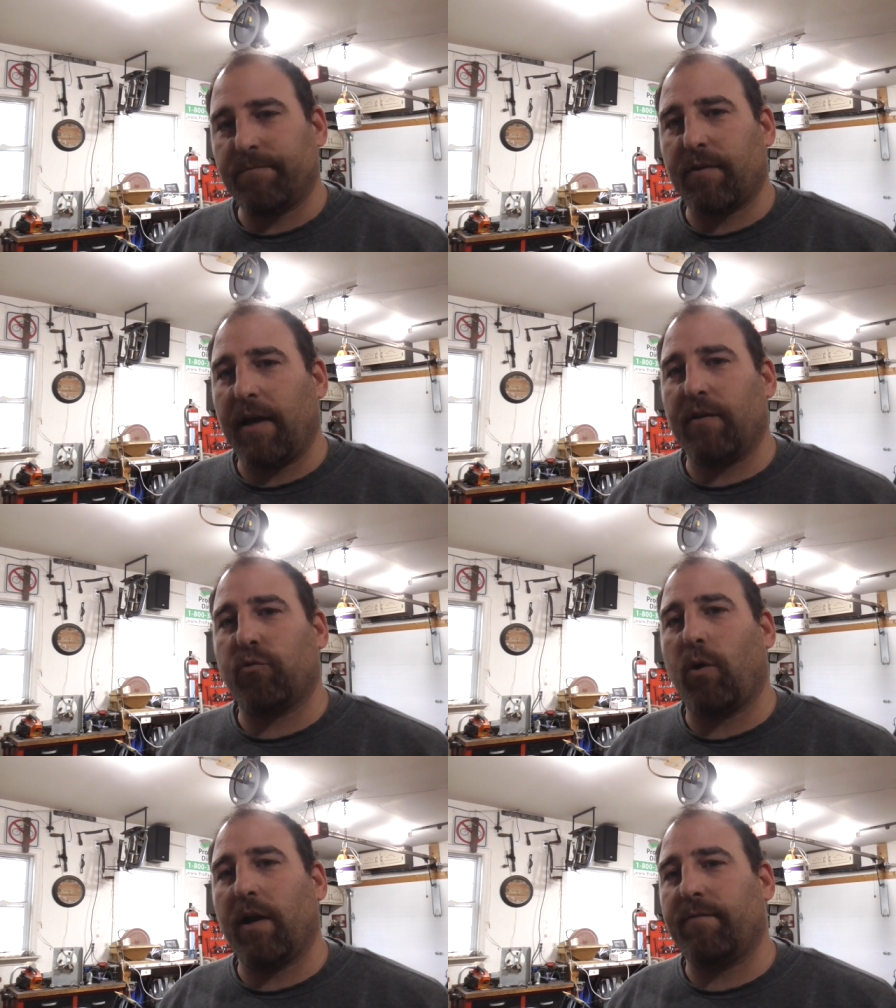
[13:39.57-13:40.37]
say,
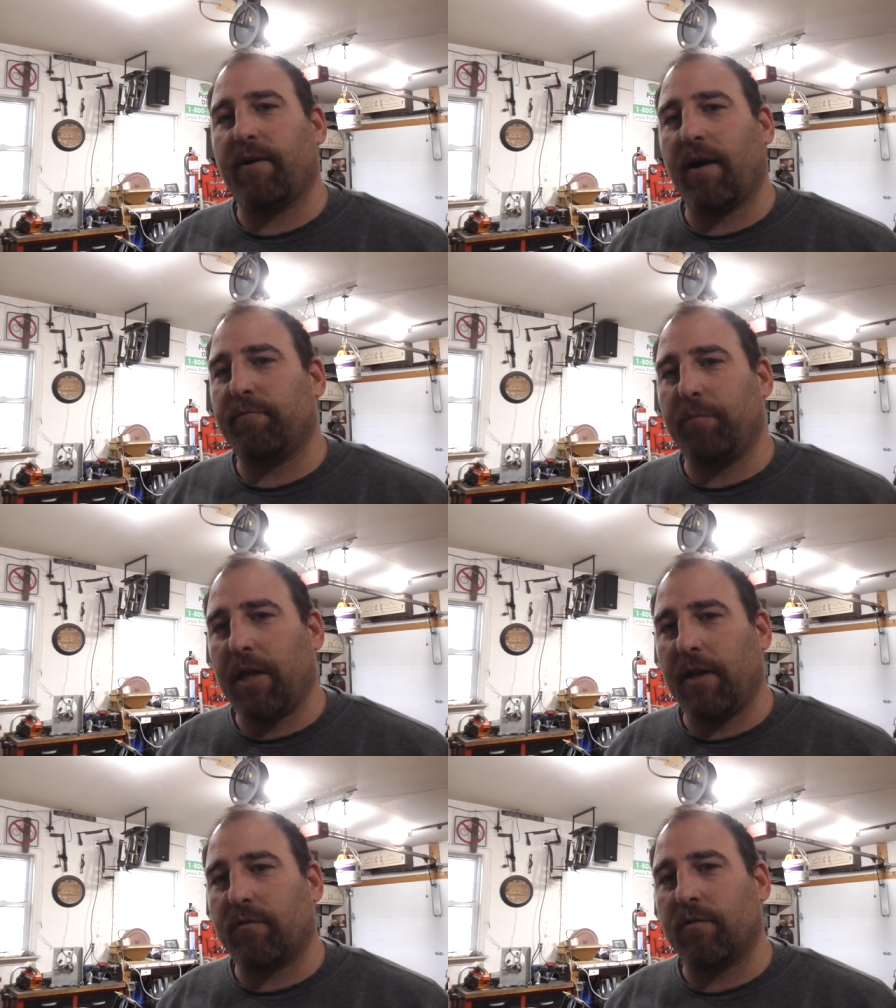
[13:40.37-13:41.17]
twenty-five
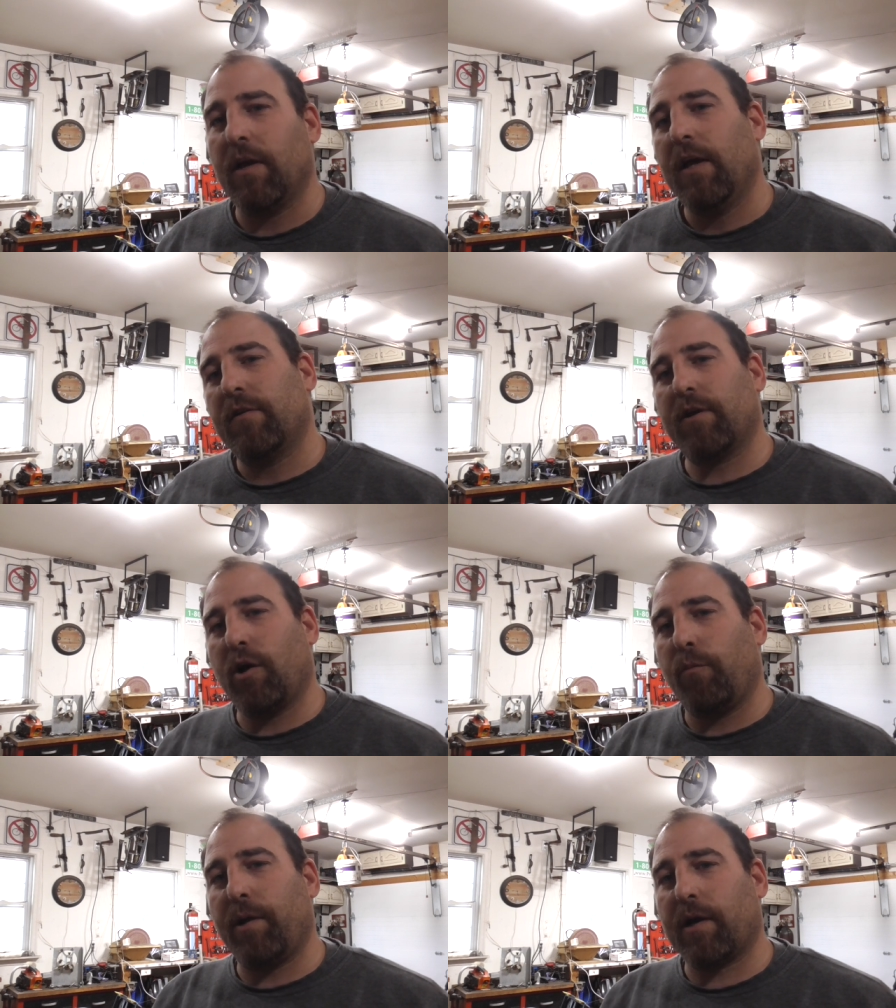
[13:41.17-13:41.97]
minutes to
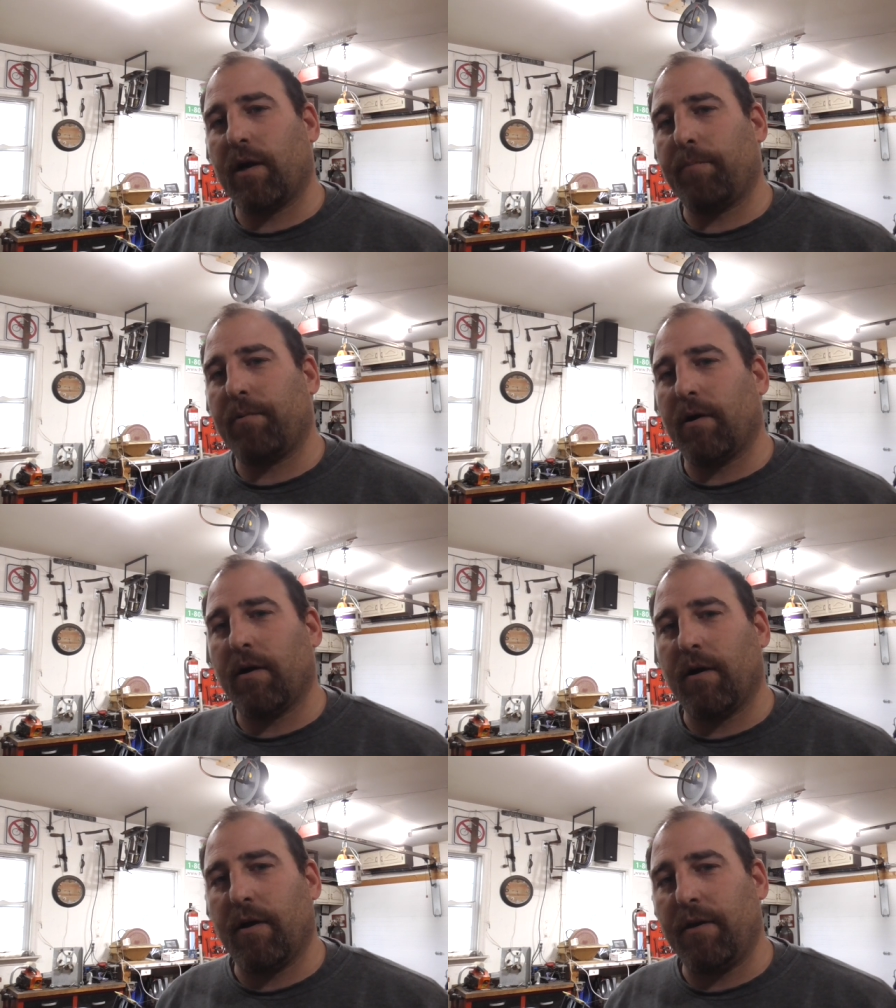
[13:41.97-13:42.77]
go pick up
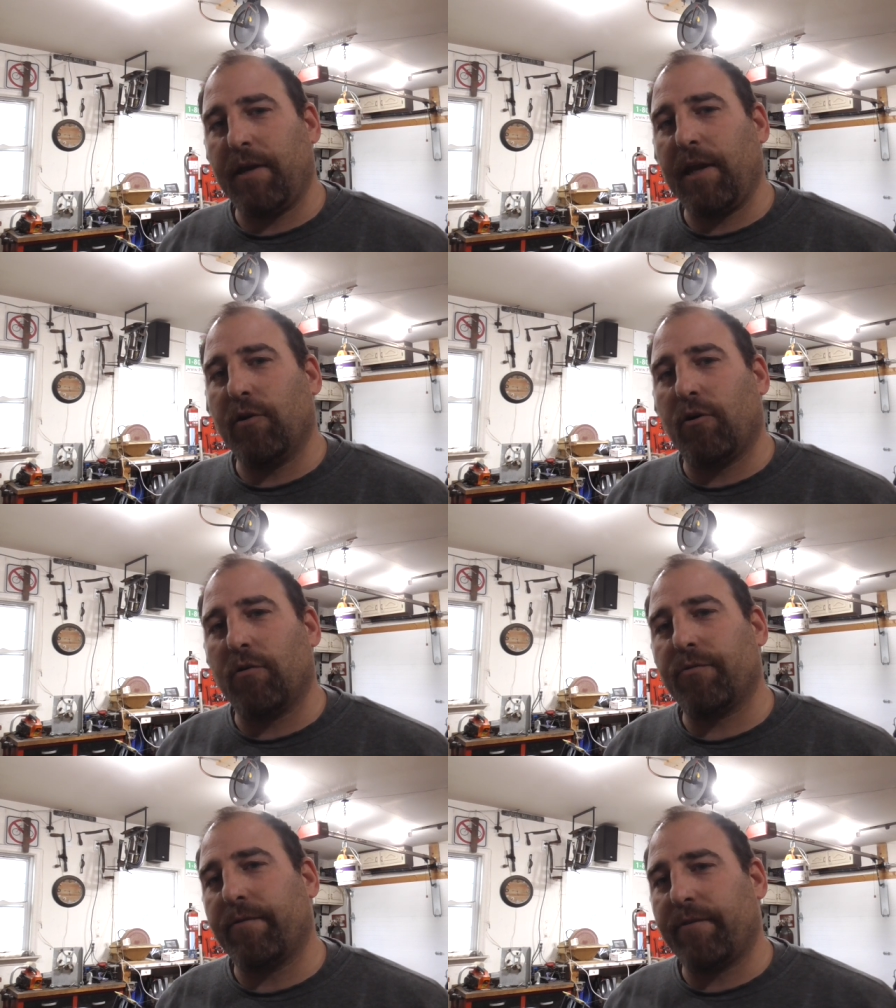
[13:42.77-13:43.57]
a, a
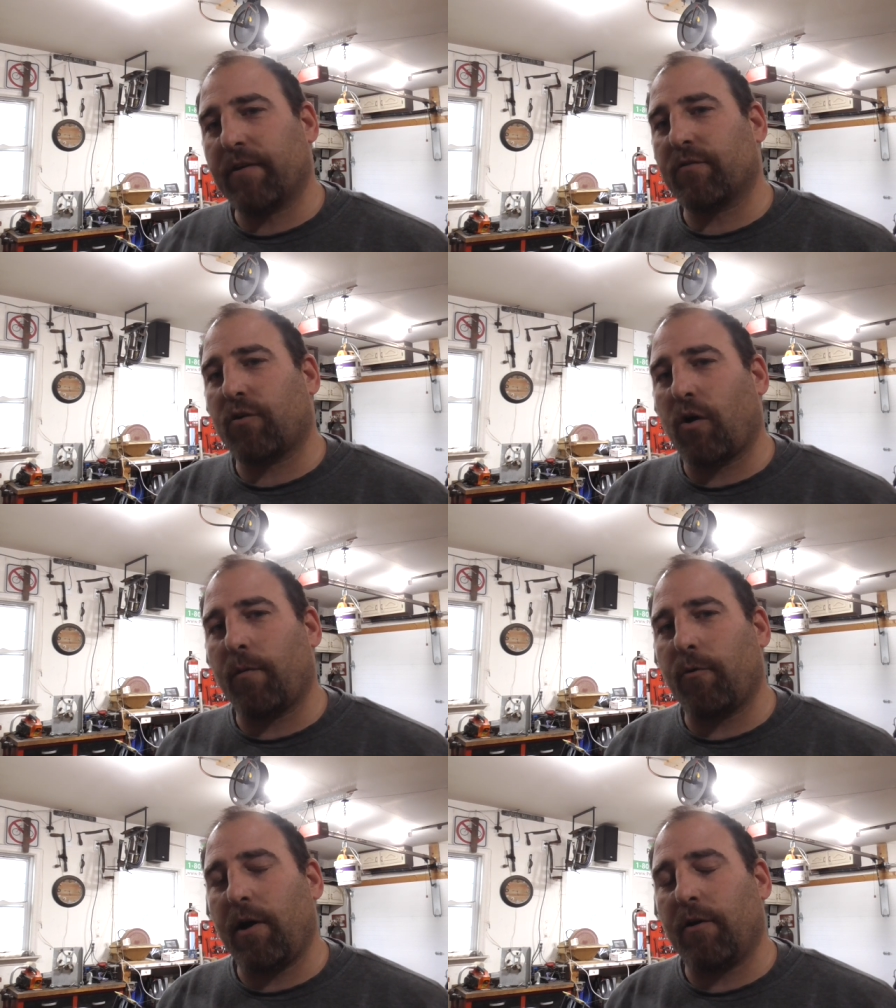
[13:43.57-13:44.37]
needle to fix a
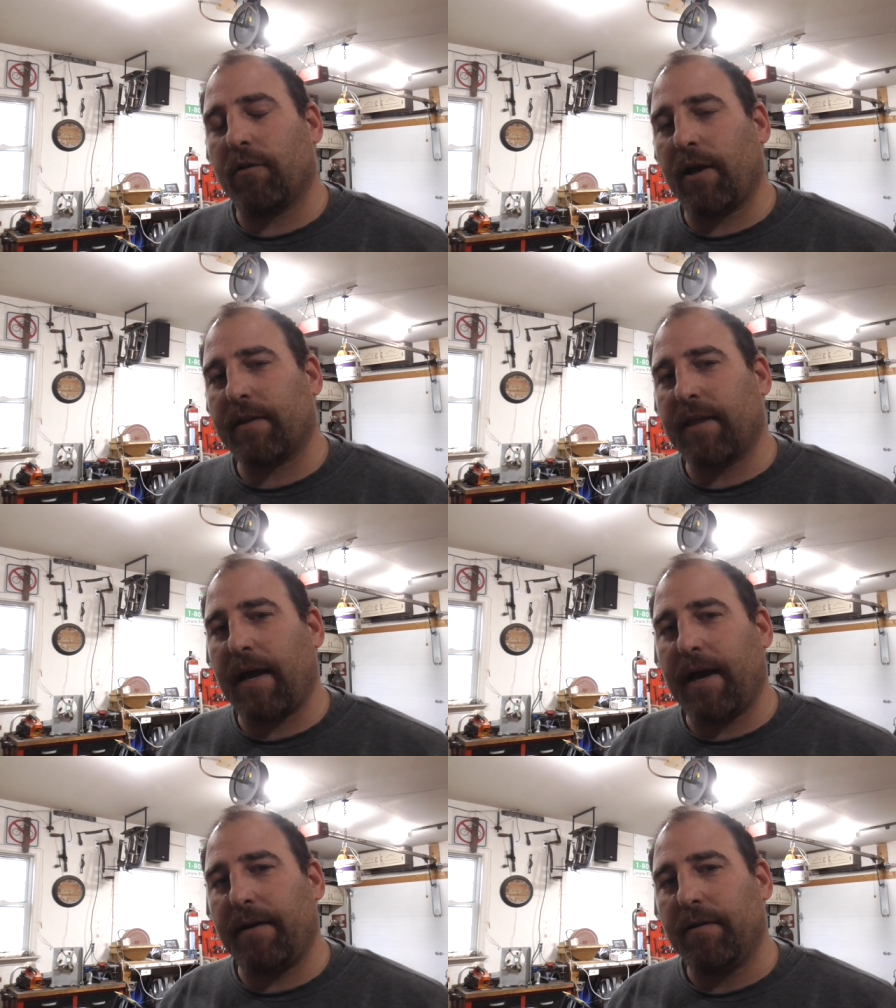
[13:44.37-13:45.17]
carburetor like
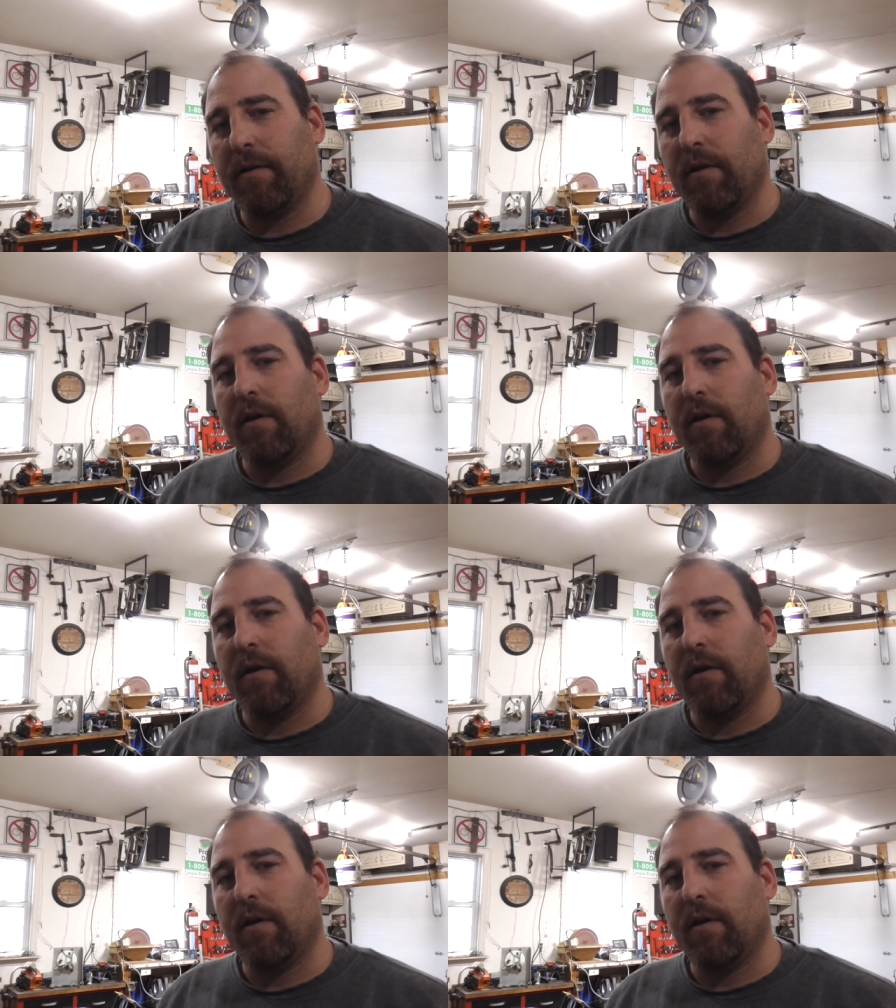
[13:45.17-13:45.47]
that,